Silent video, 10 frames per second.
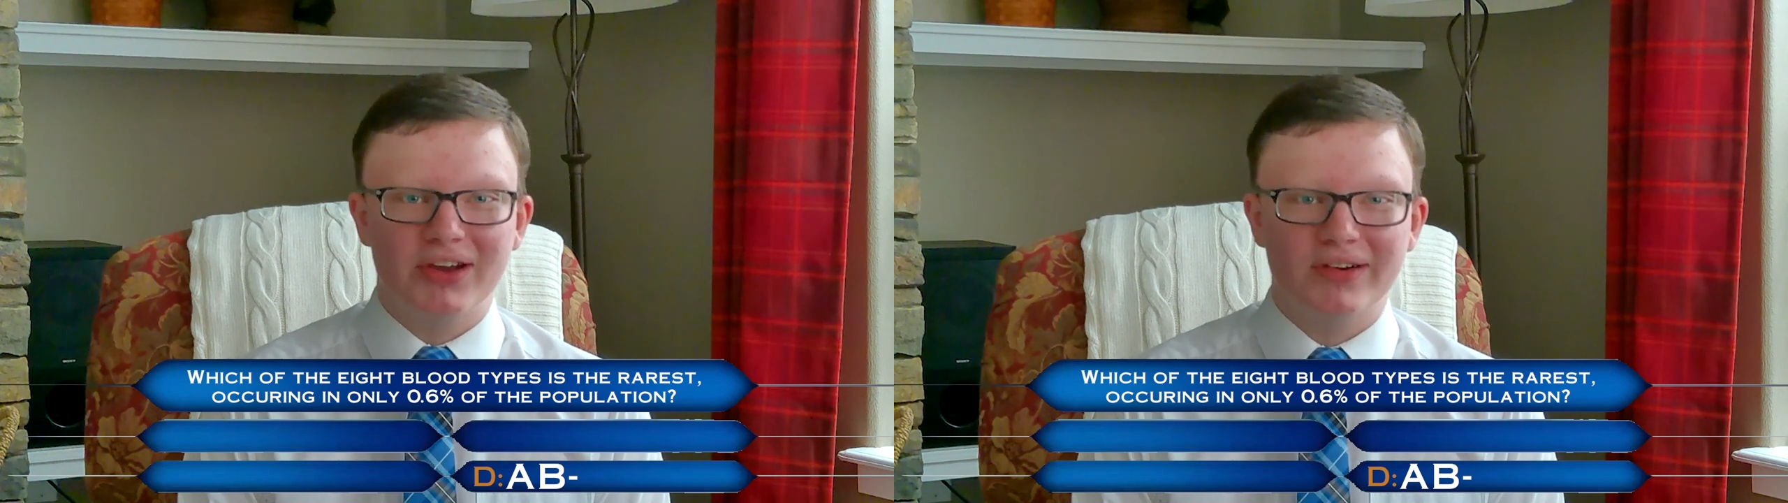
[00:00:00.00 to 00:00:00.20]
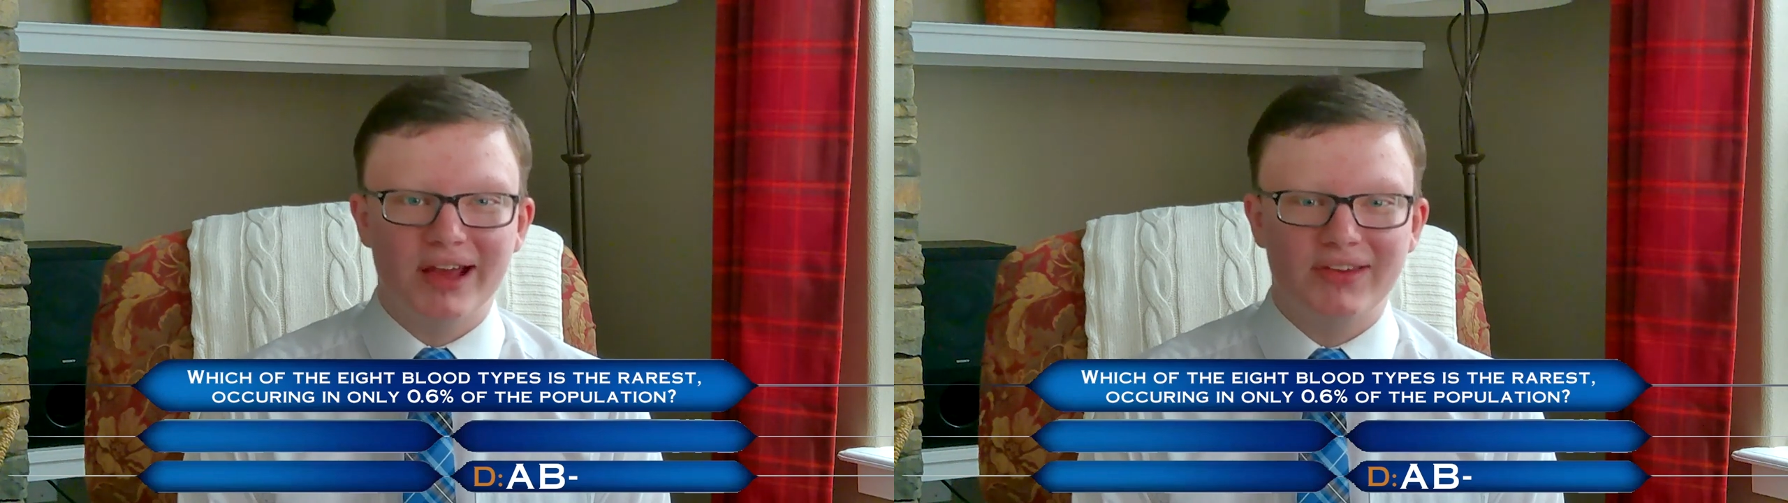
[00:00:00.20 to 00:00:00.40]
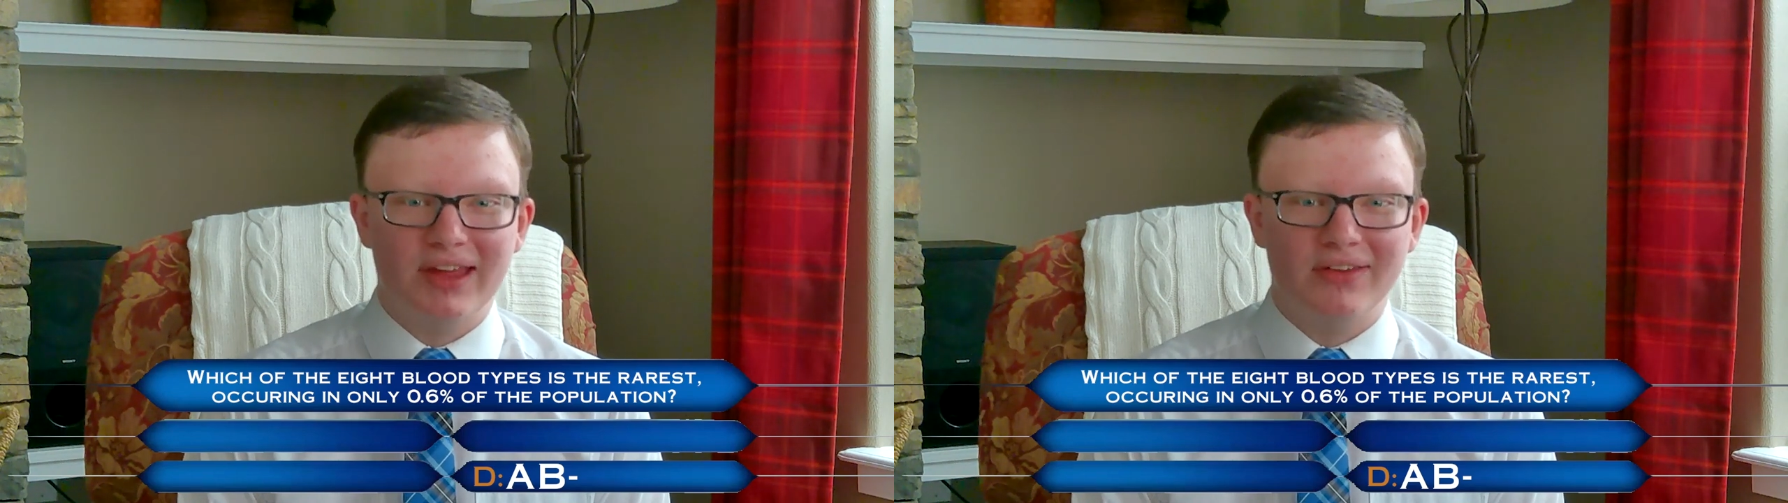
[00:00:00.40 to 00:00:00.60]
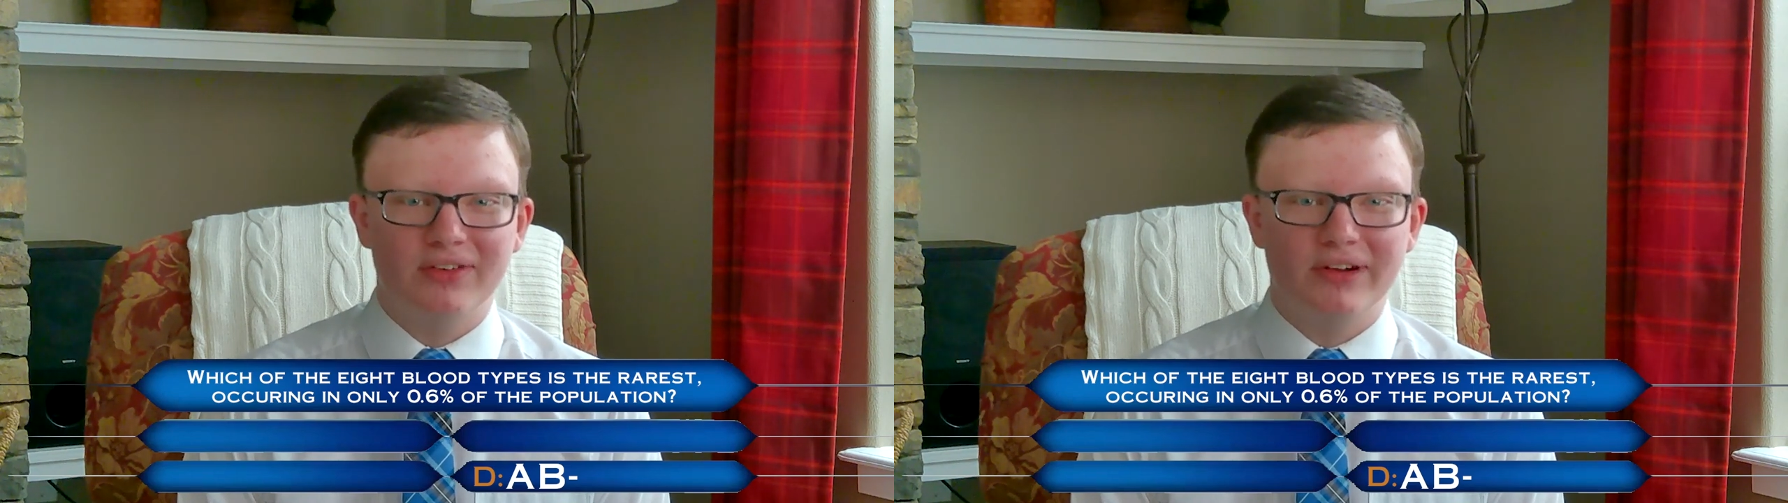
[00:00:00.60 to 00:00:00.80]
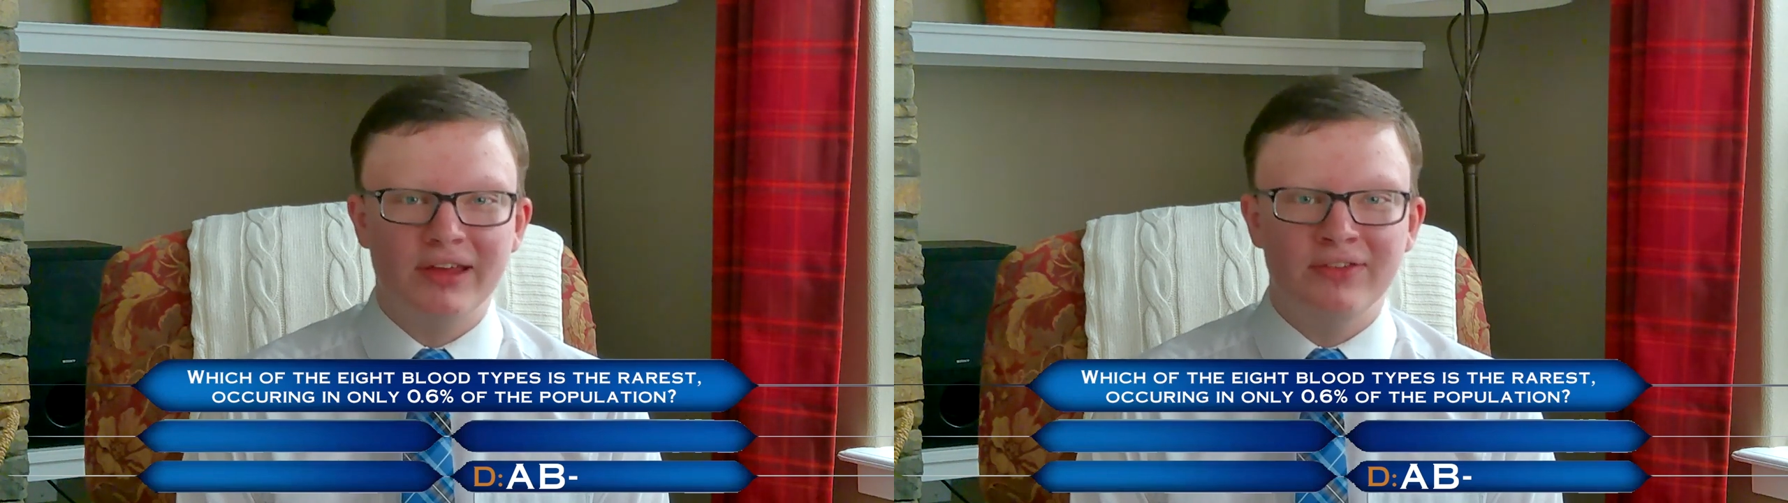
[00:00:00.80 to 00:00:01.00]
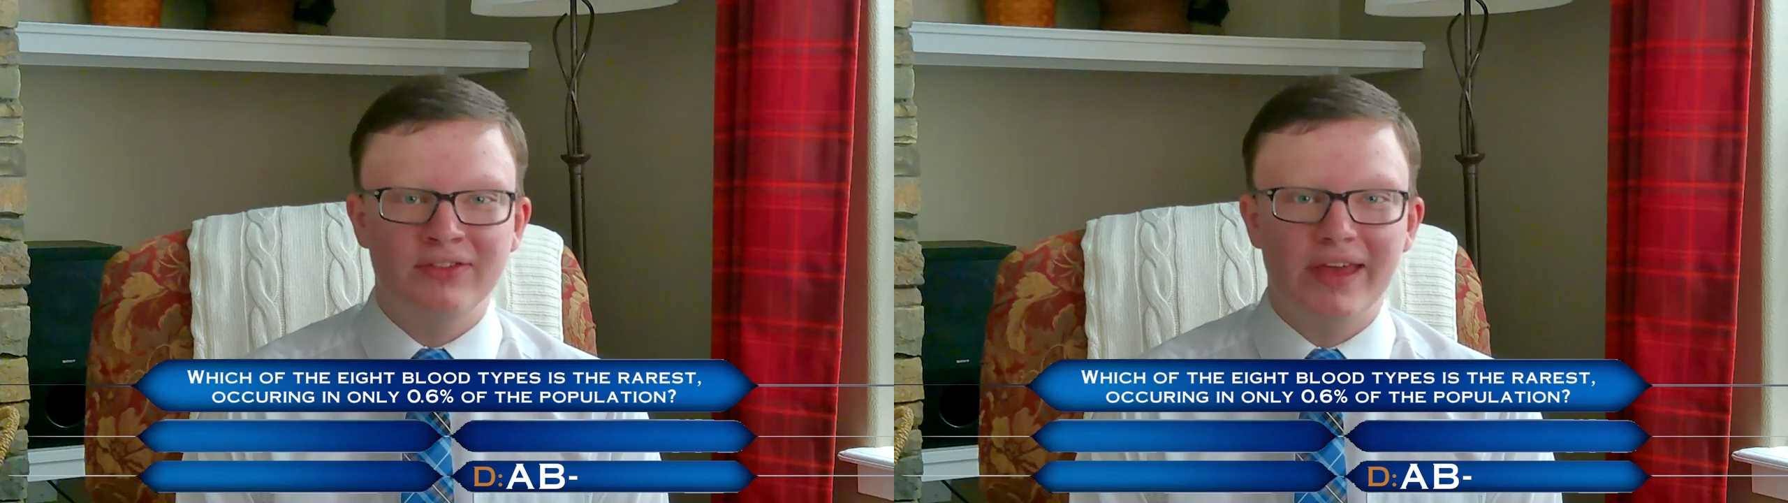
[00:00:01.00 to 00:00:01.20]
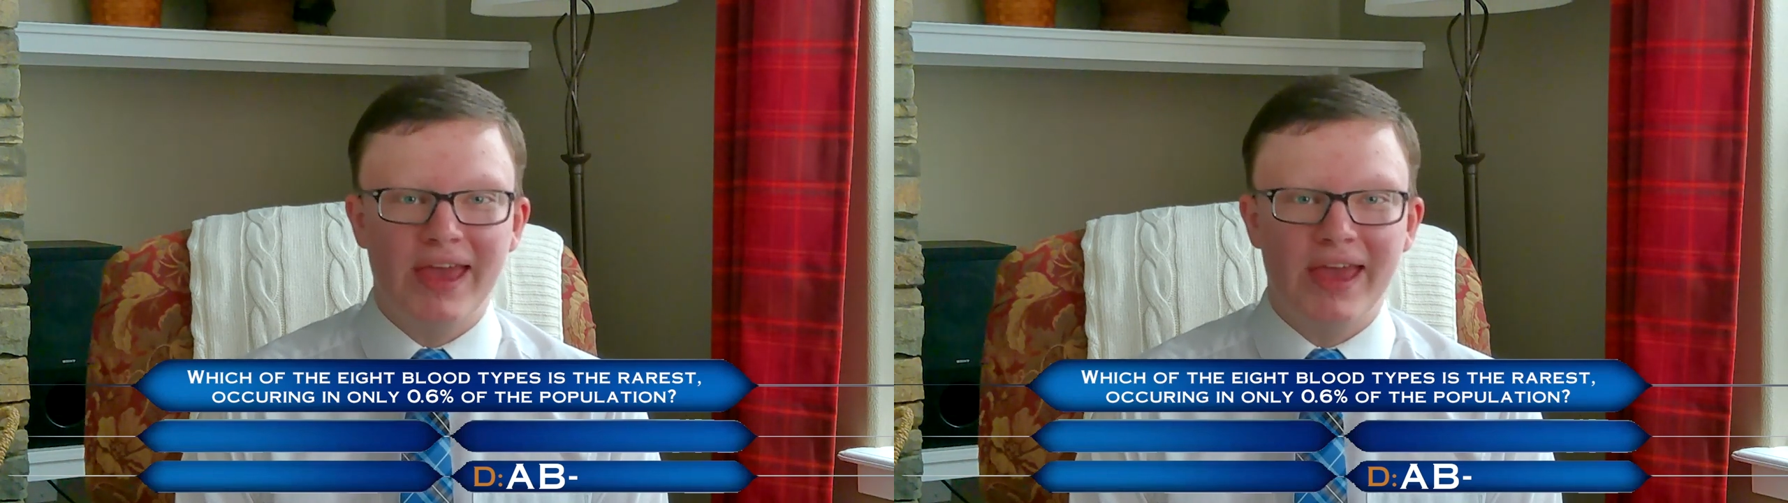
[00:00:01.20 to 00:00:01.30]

correct answer is